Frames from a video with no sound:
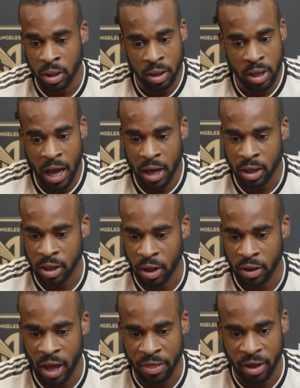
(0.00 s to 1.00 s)
yeah,
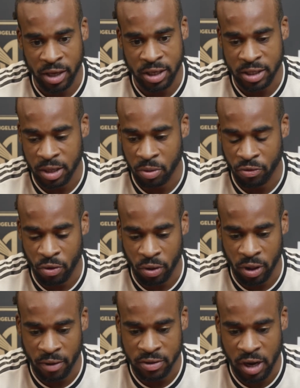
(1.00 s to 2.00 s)
as I said before, the
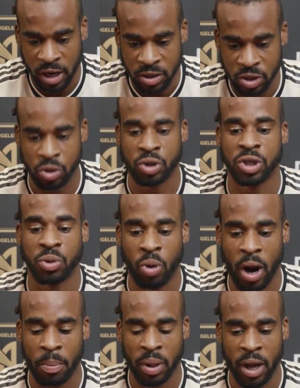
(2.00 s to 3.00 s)
left side is usually where
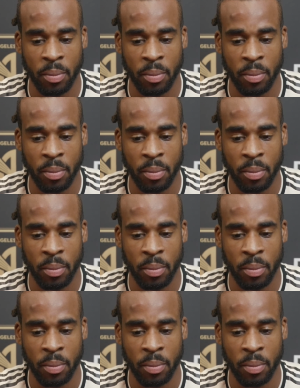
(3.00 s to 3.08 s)
I play,